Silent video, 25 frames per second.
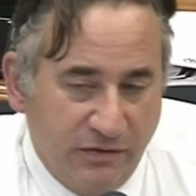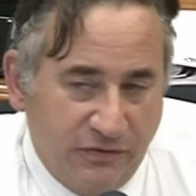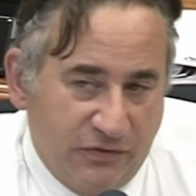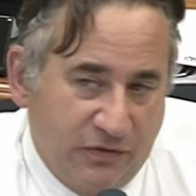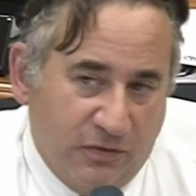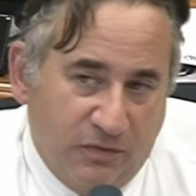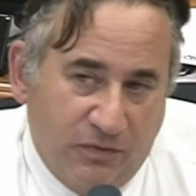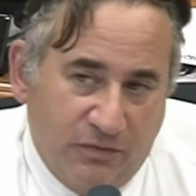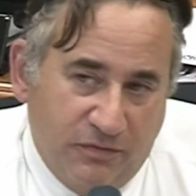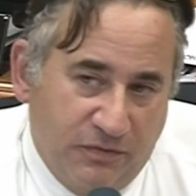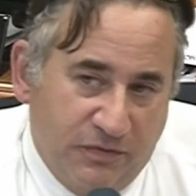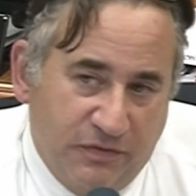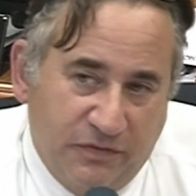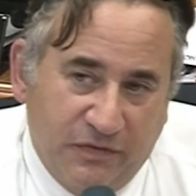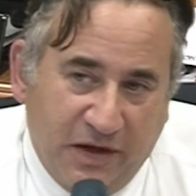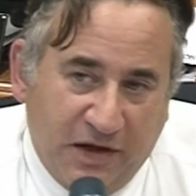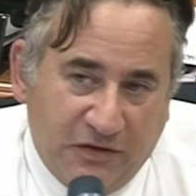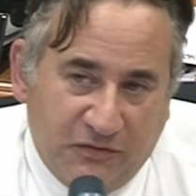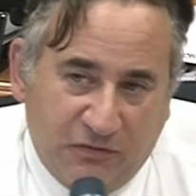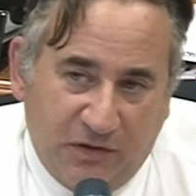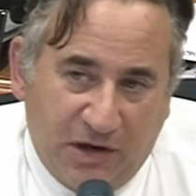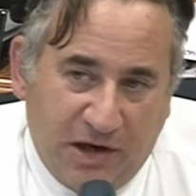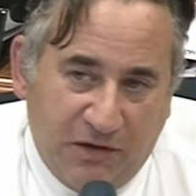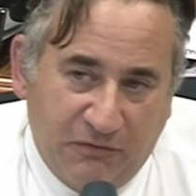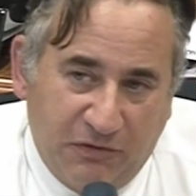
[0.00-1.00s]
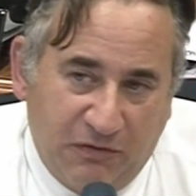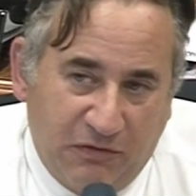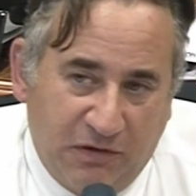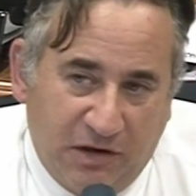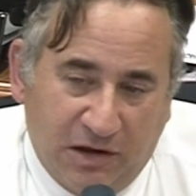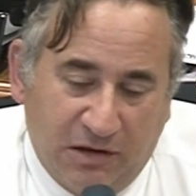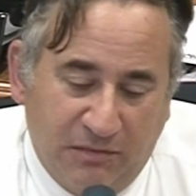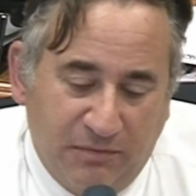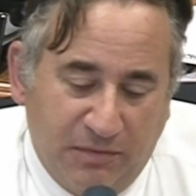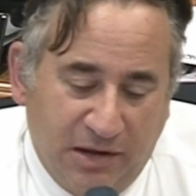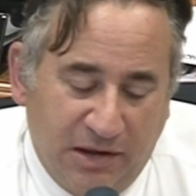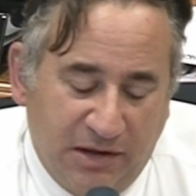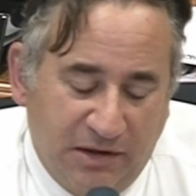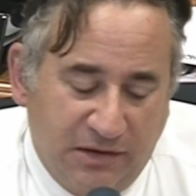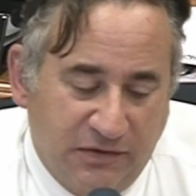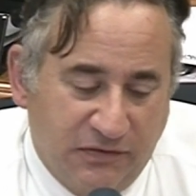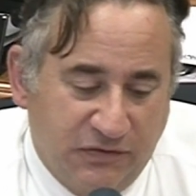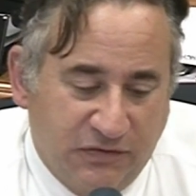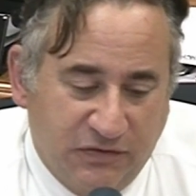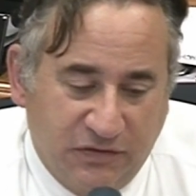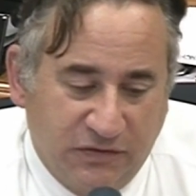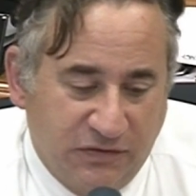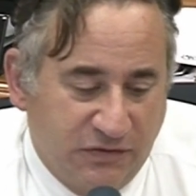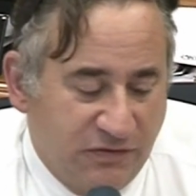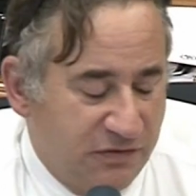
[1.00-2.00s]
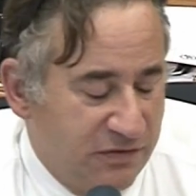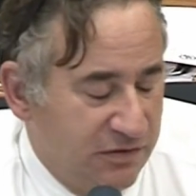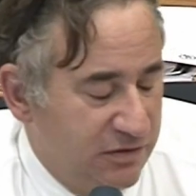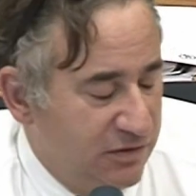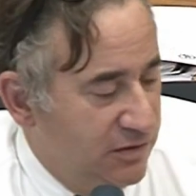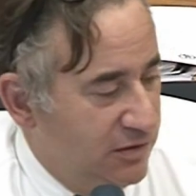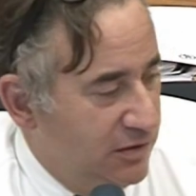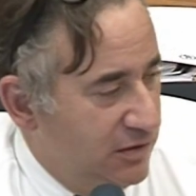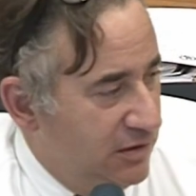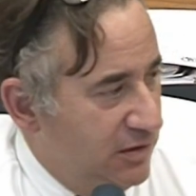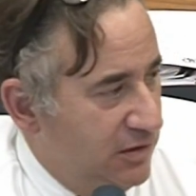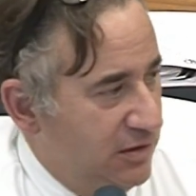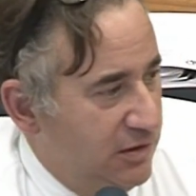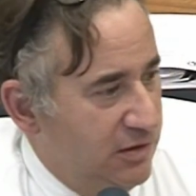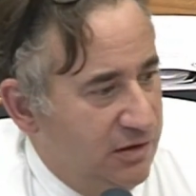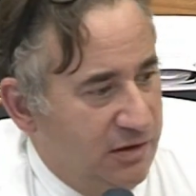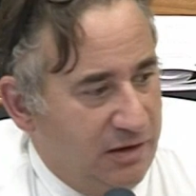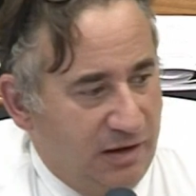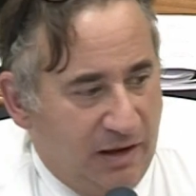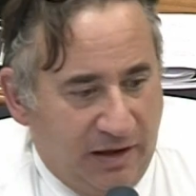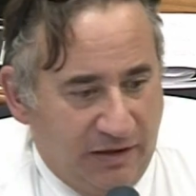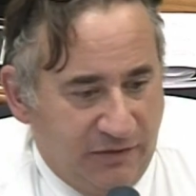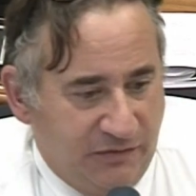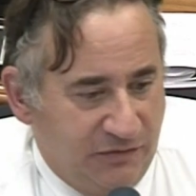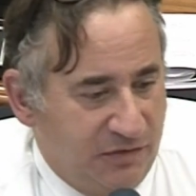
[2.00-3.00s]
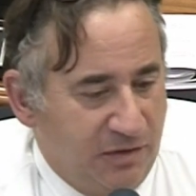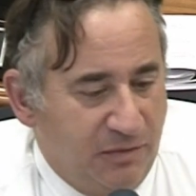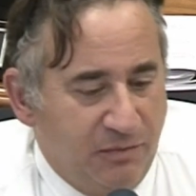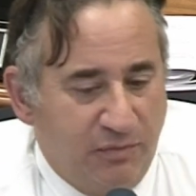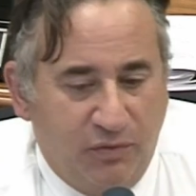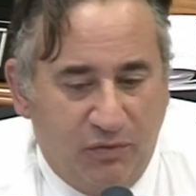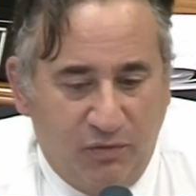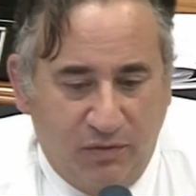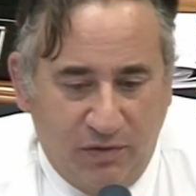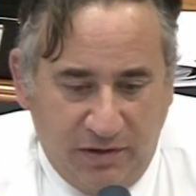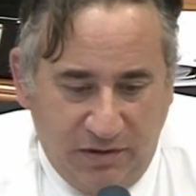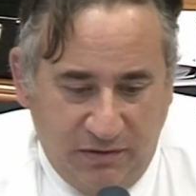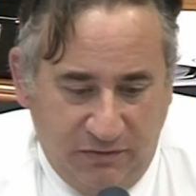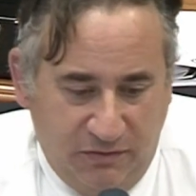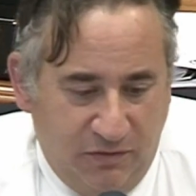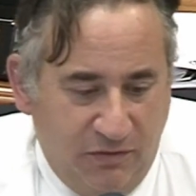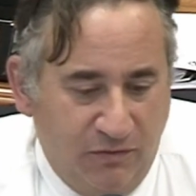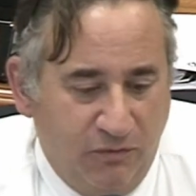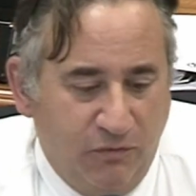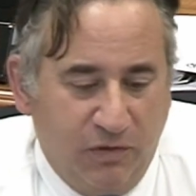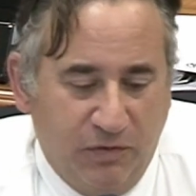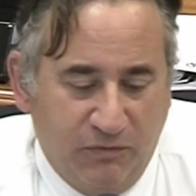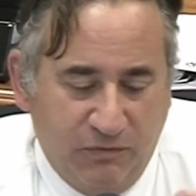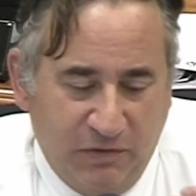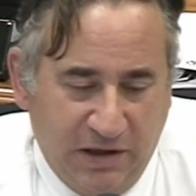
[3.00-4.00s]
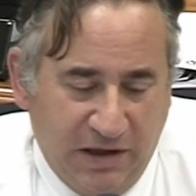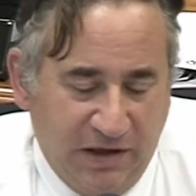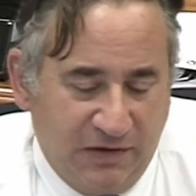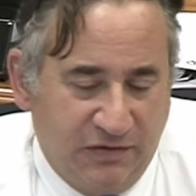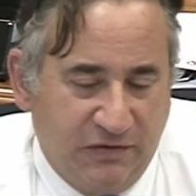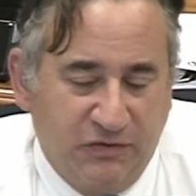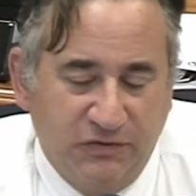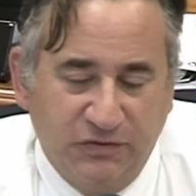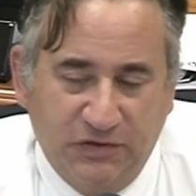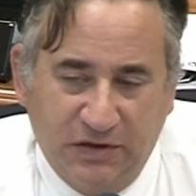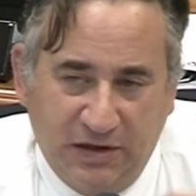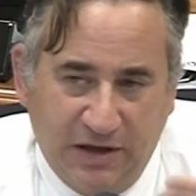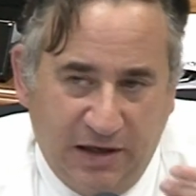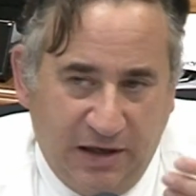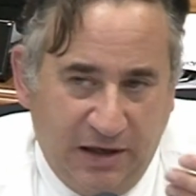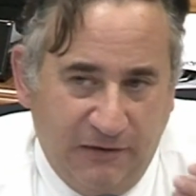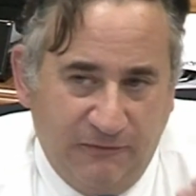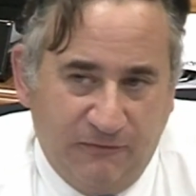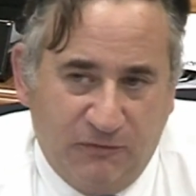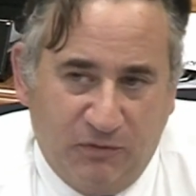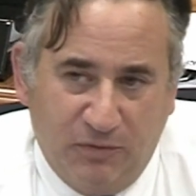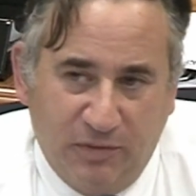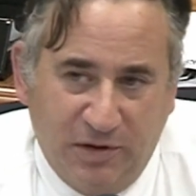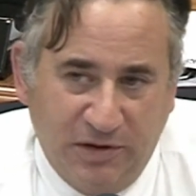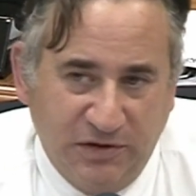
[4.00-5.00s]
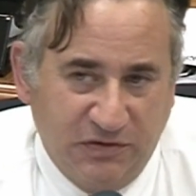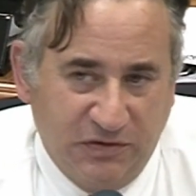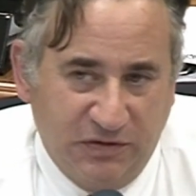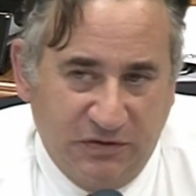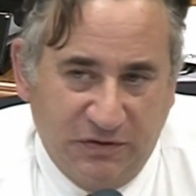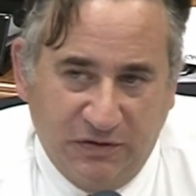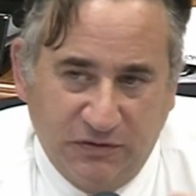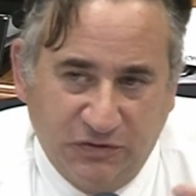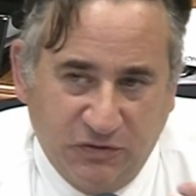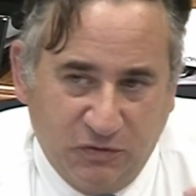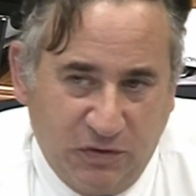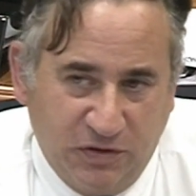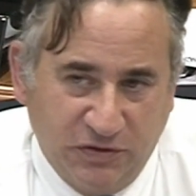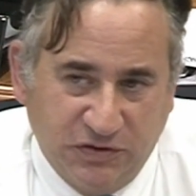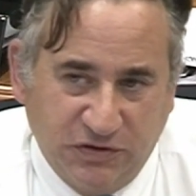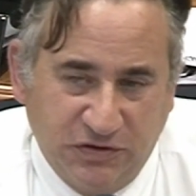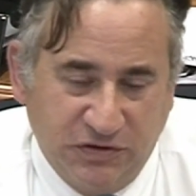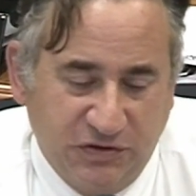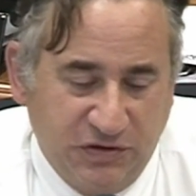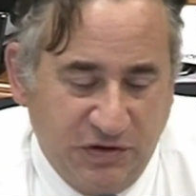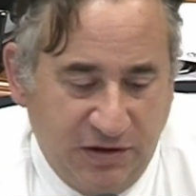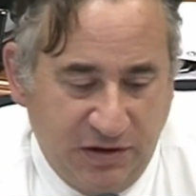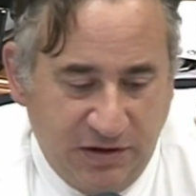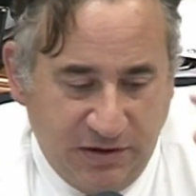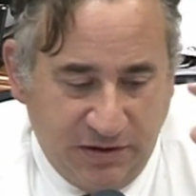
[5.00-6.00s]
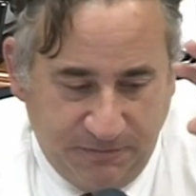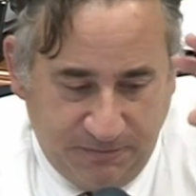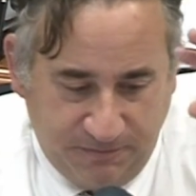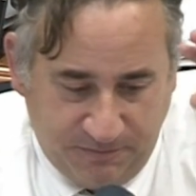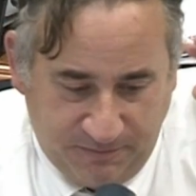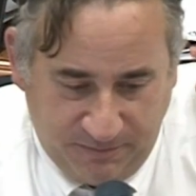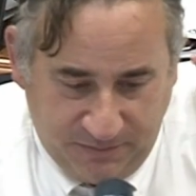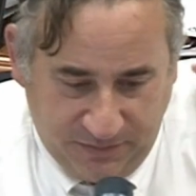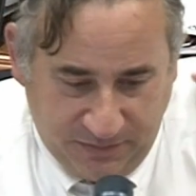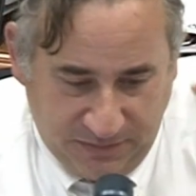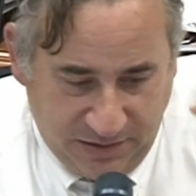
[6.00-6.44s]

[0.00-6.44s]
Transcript: So that's what I would recommend is just at some point when we get those information, those questions in,